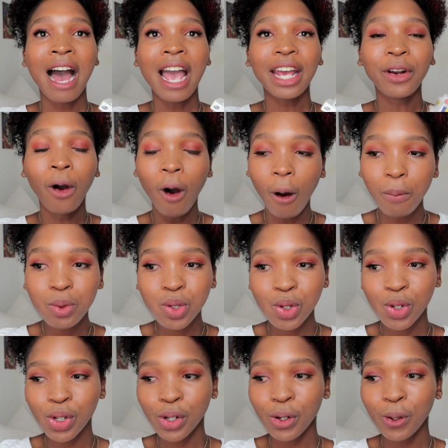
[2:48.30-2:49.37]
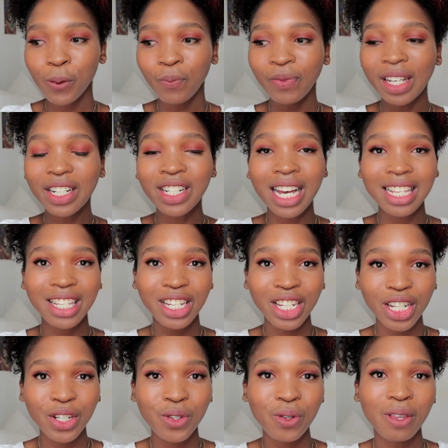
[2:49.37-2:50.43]
in hopes to
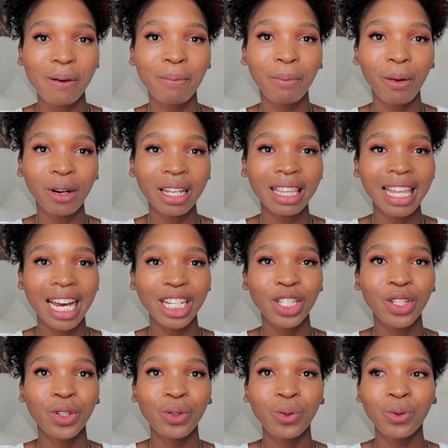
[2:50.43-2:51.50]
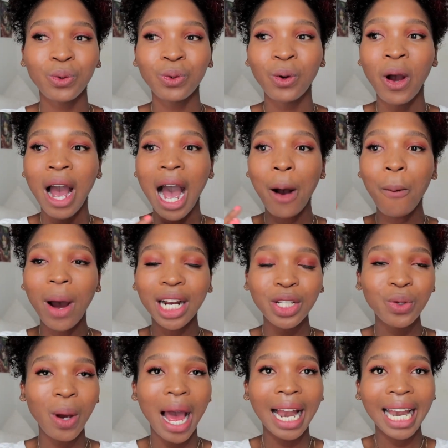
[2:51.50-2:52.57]
transition to the body that you want
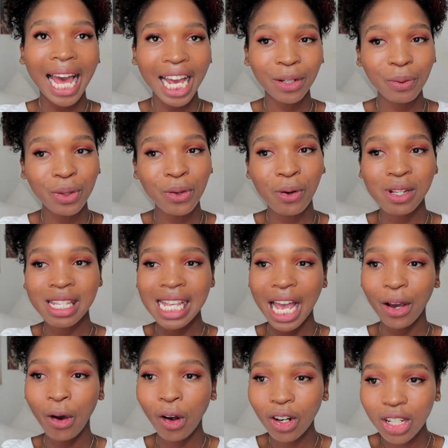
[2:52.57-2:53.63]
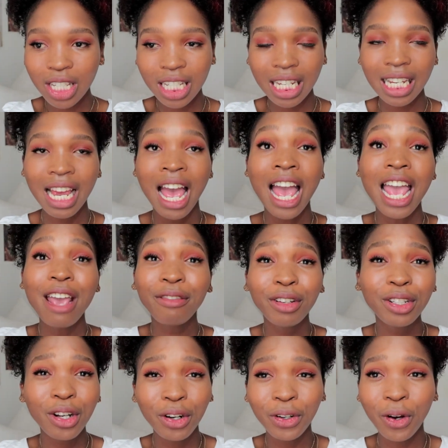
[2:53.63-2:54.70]
to align with your psychology. If
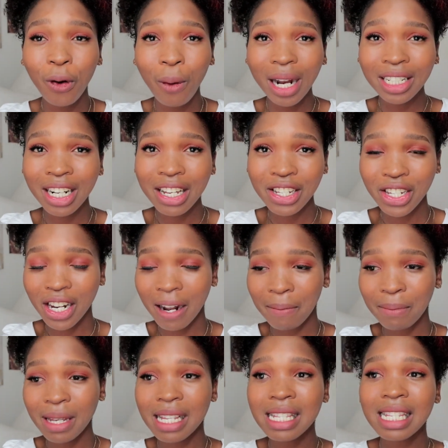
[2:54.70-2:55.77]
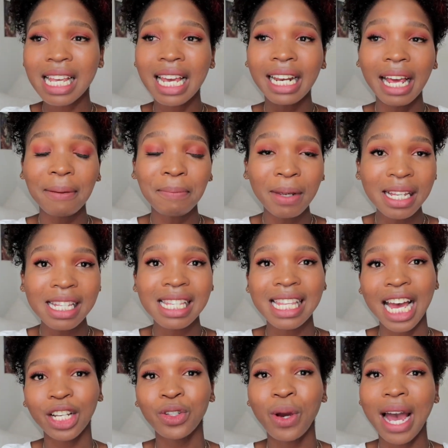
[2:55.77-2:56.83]
you don't know what transgender means, it means
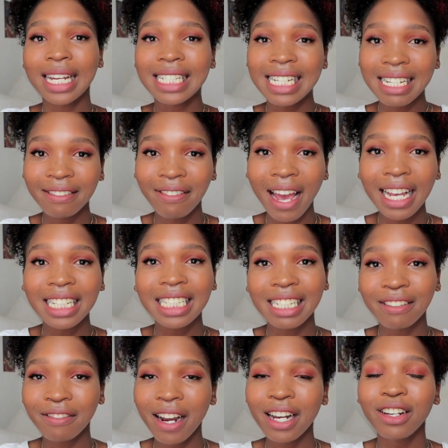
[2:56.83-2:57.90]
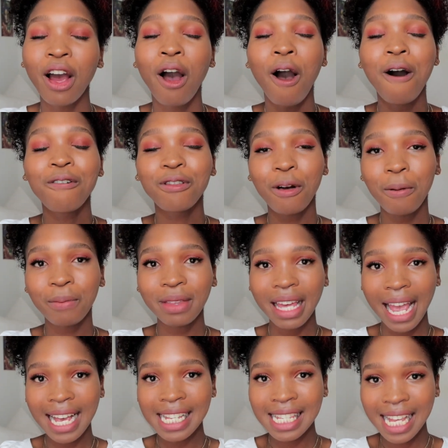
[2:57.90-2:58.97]
that you are identifying different from
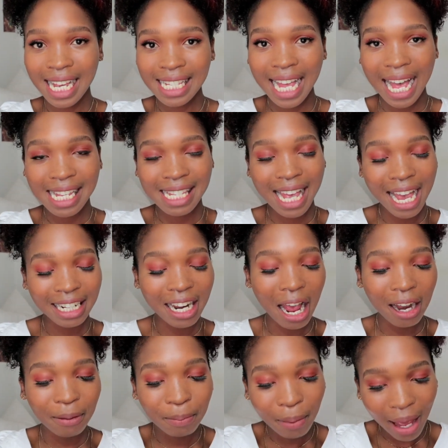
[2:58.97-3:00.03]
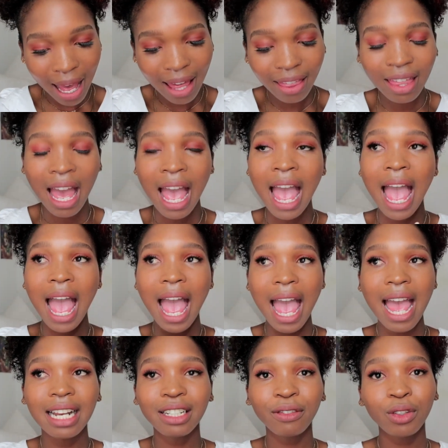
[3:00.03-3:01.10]
the sex assigned at birth.
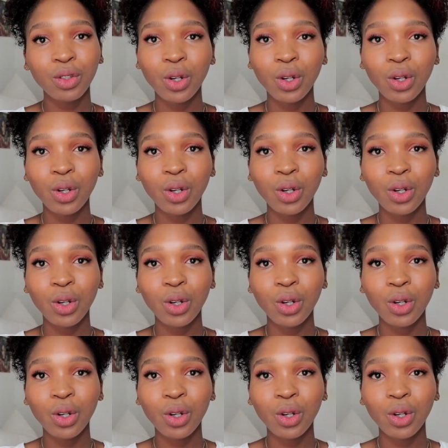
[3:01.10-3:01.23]
And if you